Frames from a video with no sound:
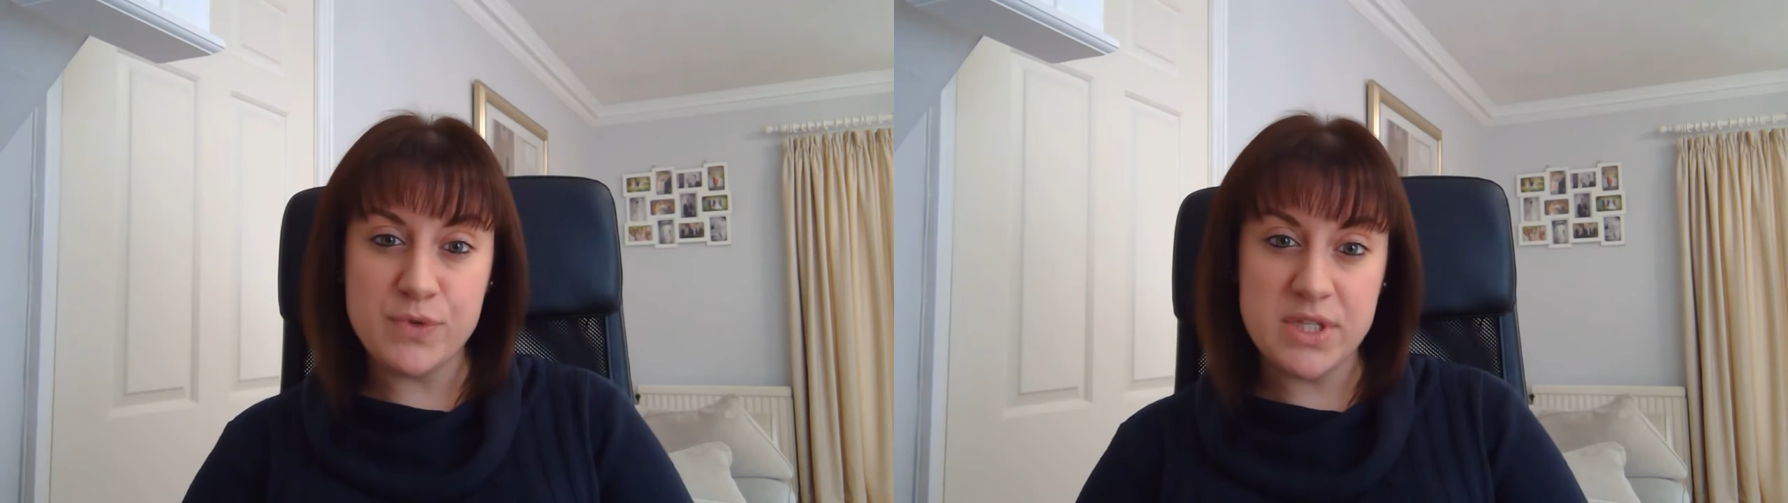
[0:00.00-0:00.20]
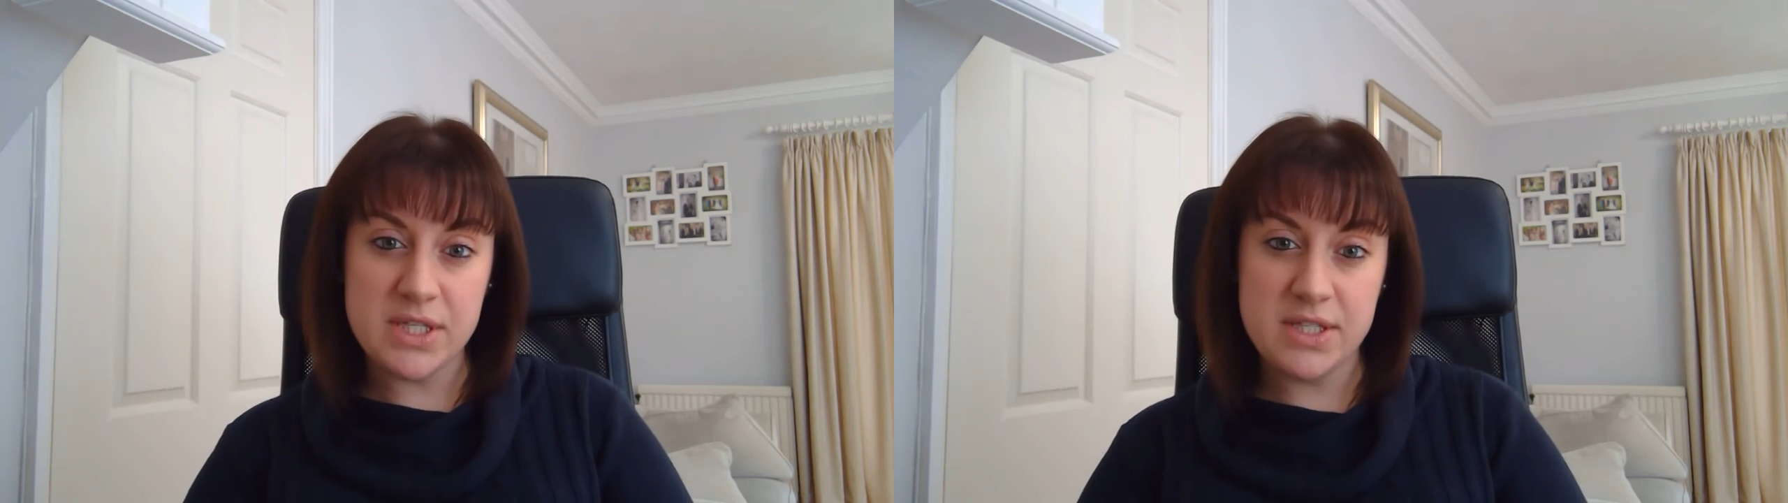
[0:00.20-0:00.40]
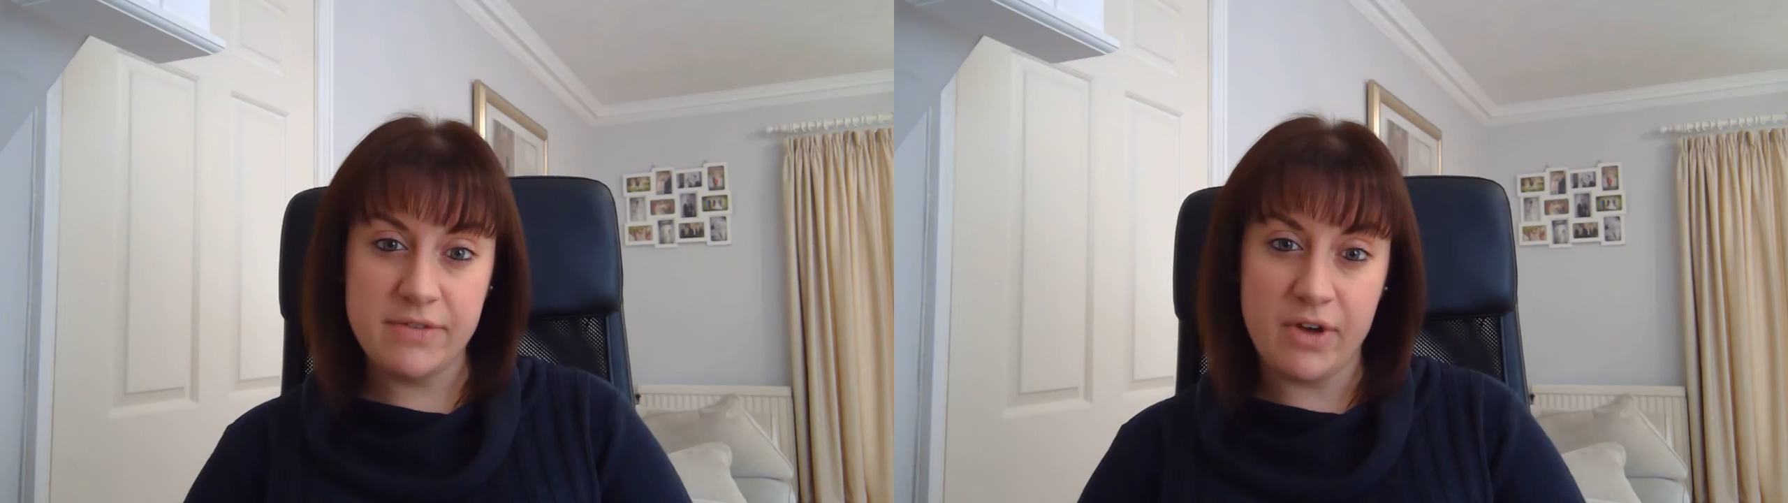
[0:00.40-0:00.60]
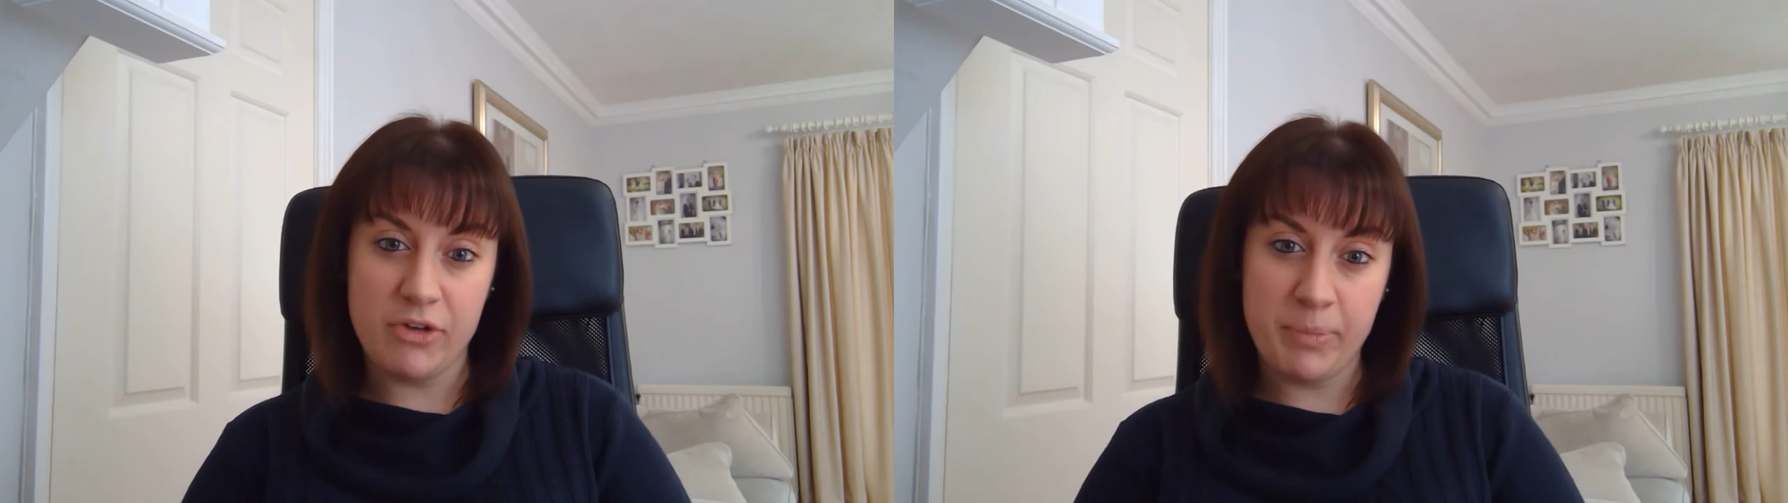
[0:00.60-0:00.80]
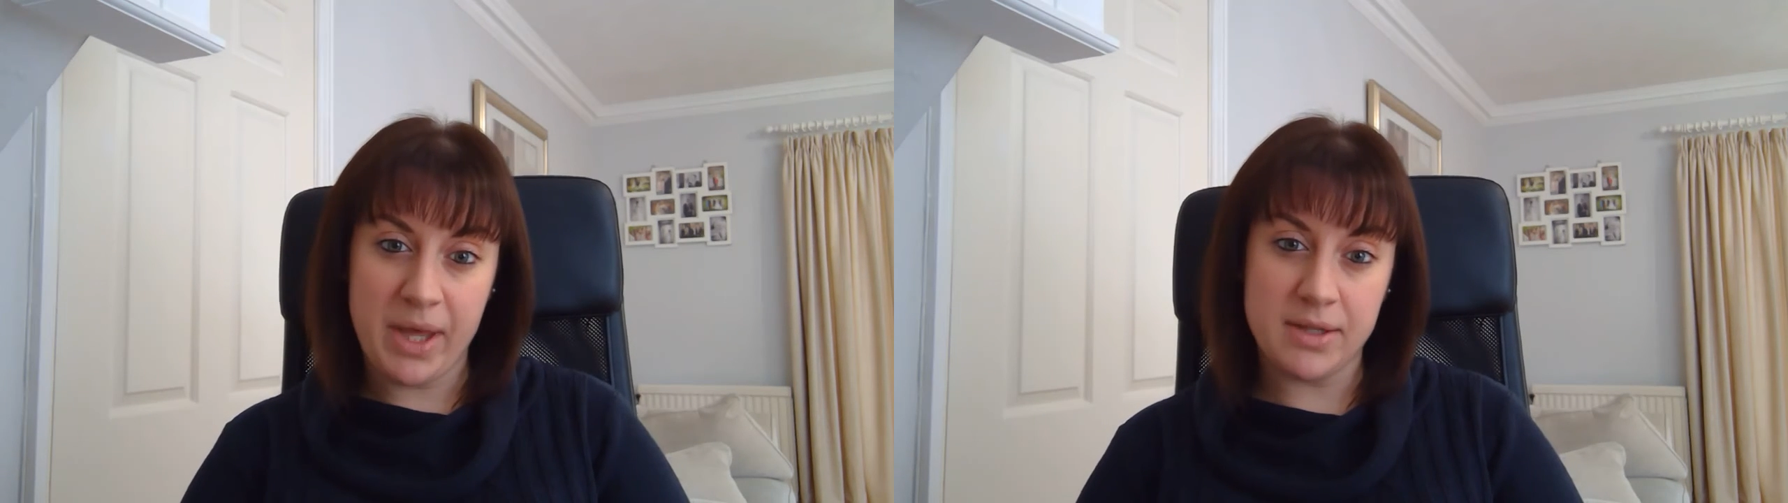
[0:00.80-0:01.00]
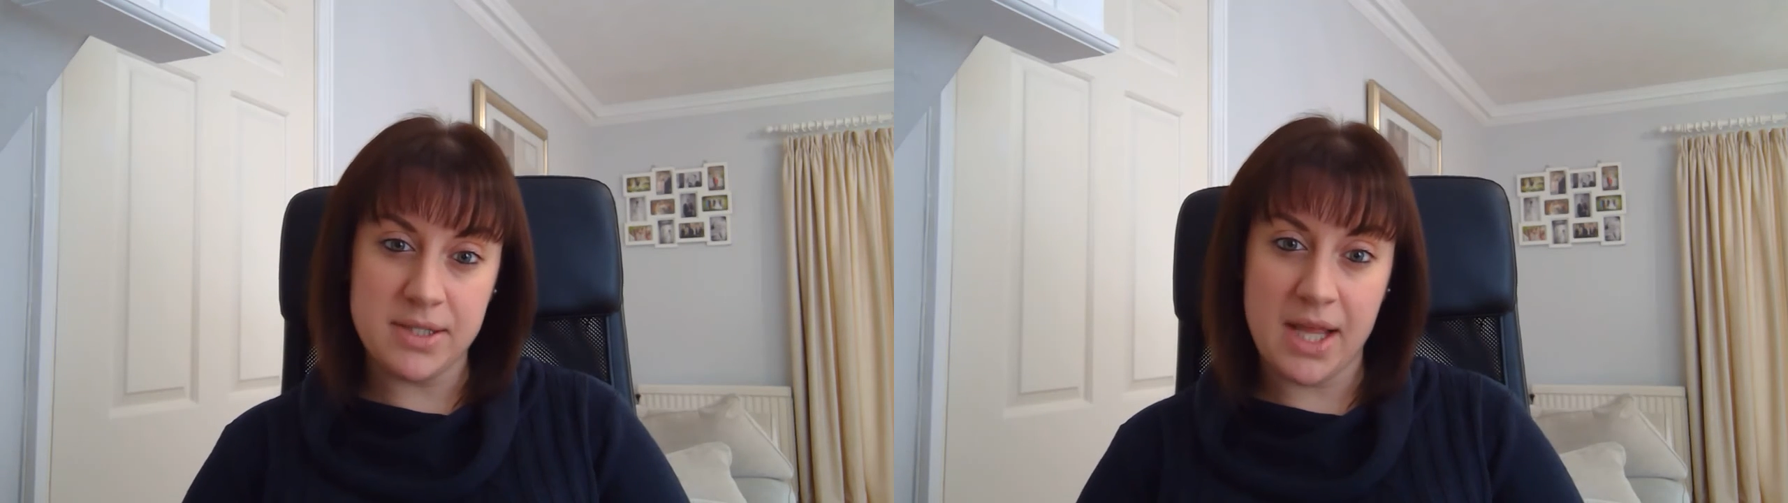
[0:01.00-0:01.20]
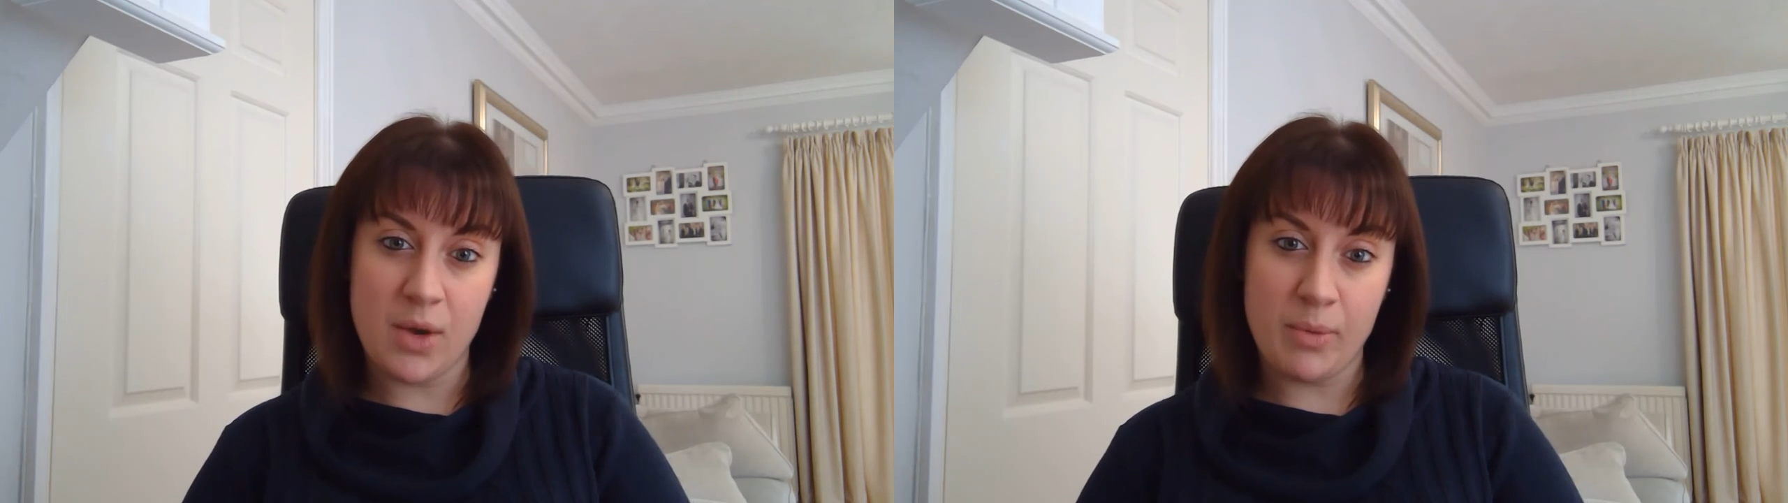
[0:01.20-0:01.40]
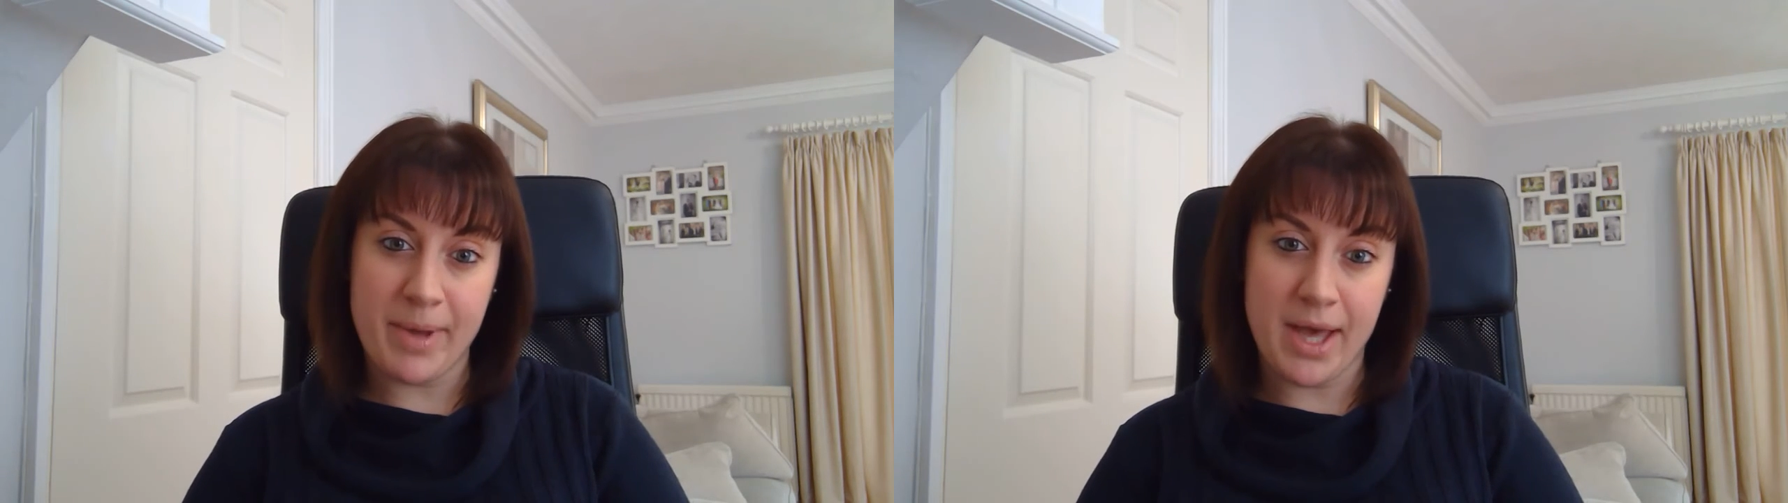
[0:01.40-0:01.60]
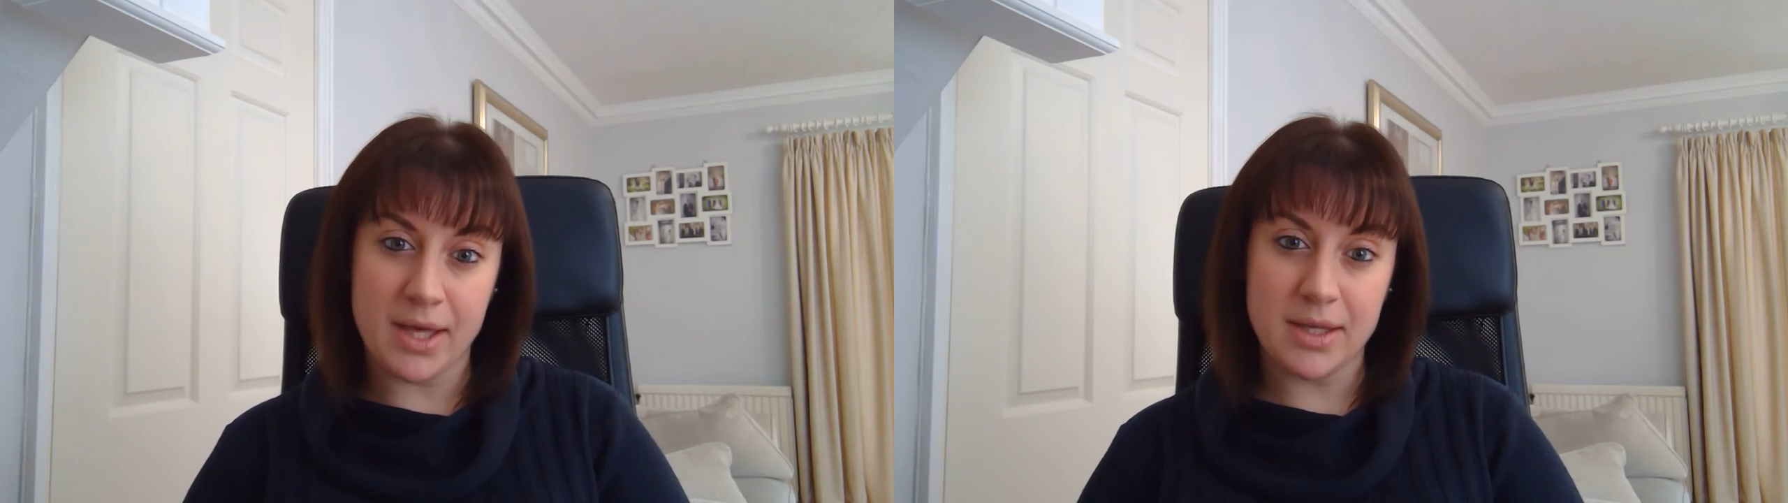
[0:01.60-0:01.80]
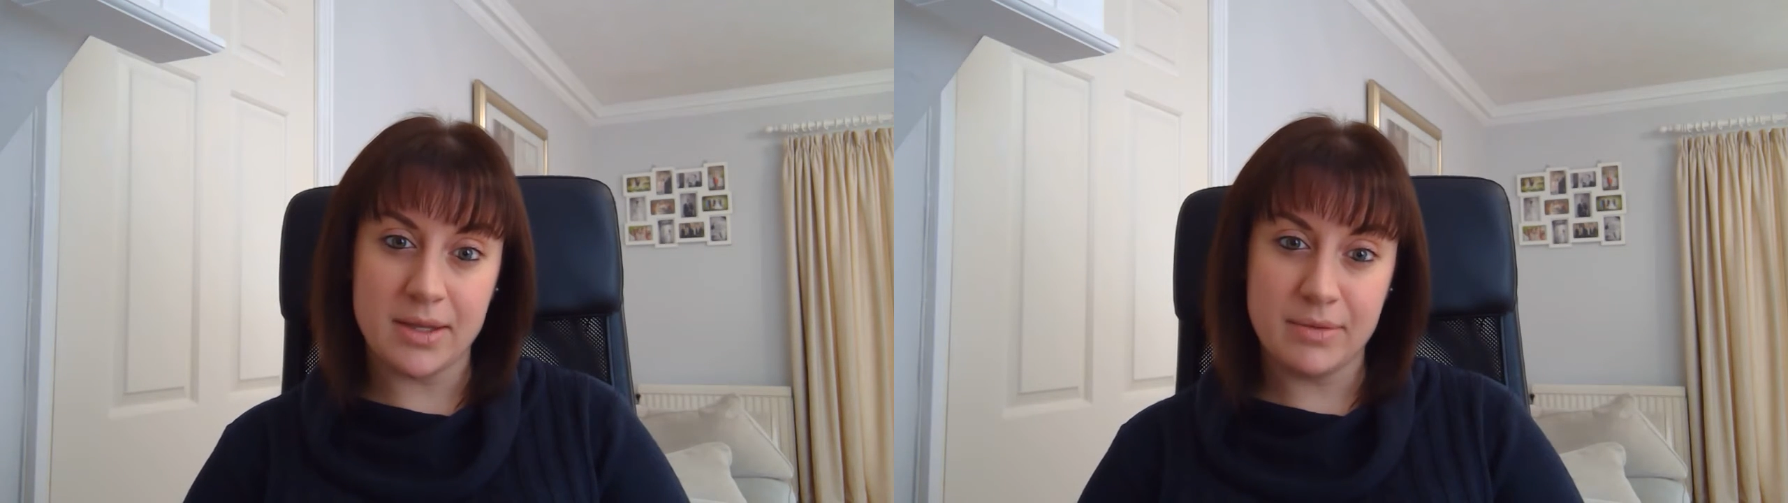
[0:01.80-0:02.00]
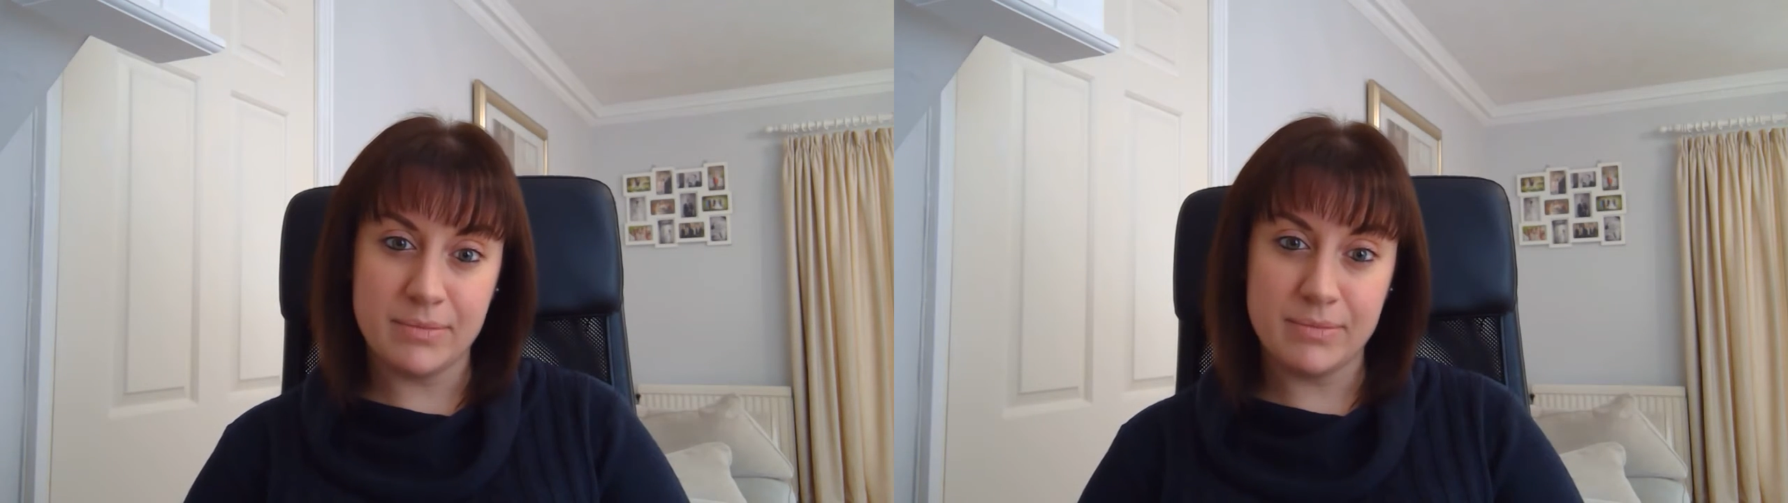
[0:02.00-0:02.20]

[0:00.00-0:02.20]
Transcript: £65 an hour back?